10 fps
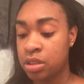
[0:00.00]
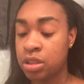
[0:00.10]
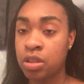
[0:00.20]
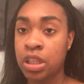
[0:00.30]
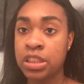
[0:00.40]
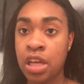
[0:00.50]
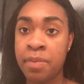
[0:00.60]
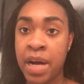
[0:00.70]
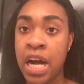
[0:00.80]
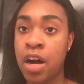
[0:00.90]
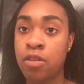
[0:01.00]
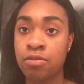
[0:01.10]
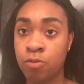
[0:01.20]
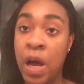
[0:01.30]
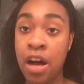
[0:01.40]
So let's talk about
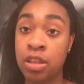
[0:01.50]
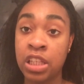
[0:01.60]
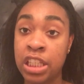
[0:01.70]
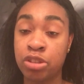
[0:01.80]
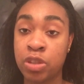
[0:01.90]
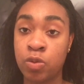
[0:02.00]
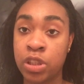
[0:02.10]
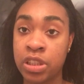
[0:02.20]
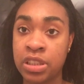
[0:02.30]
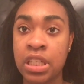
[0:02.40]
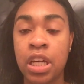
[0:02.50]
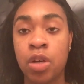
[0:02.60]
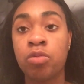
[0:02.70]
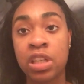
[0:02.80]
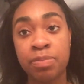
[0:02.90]
how lasering works.
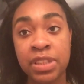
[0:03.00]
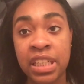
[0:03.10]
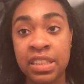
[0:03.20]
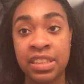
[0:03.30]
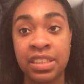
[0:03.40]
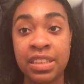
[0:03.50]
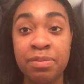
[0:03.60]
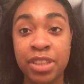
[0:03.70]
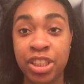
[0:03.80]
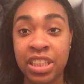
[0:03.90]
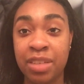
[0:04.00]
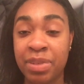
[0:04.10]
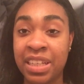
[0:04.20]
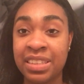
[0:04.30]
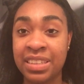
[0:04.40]
We're gonna pretend this is the machine,
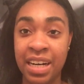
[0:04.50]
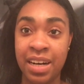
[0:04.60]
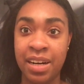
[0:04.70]
because